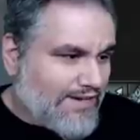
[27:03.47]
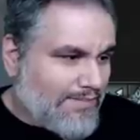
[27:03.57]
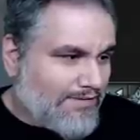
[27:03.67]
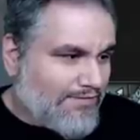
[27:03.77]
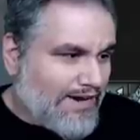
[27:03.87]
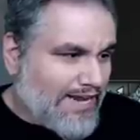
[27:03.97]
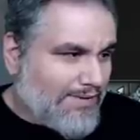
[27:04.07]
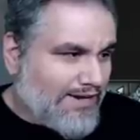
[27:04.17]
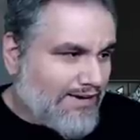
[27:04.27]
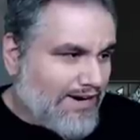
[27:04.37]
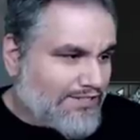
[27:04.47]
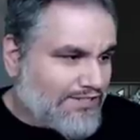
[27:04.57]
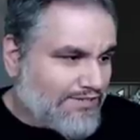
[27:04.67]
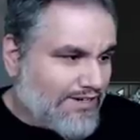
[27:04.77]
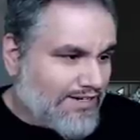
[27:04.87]
I'm gonna reanimate your
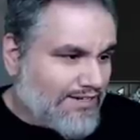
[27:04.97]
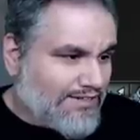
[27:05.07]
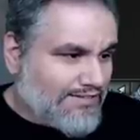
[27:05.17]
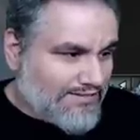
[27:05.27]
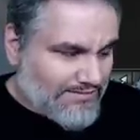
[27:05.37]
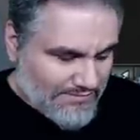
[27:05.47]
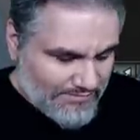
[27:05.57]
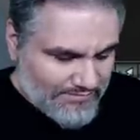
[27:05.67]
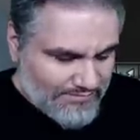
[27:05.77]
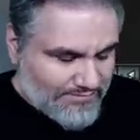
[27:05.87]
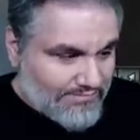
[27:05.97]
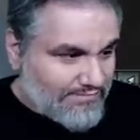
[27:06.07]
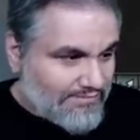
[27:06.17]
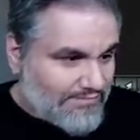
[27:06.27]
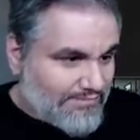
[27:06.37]
Ashen Rider.
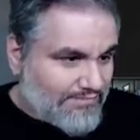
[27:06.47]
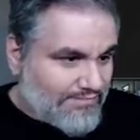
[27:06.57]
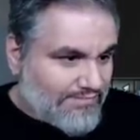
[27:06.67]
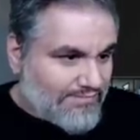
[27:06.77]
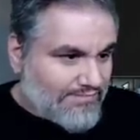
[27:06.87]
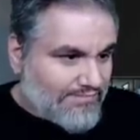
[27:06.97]
Yeah.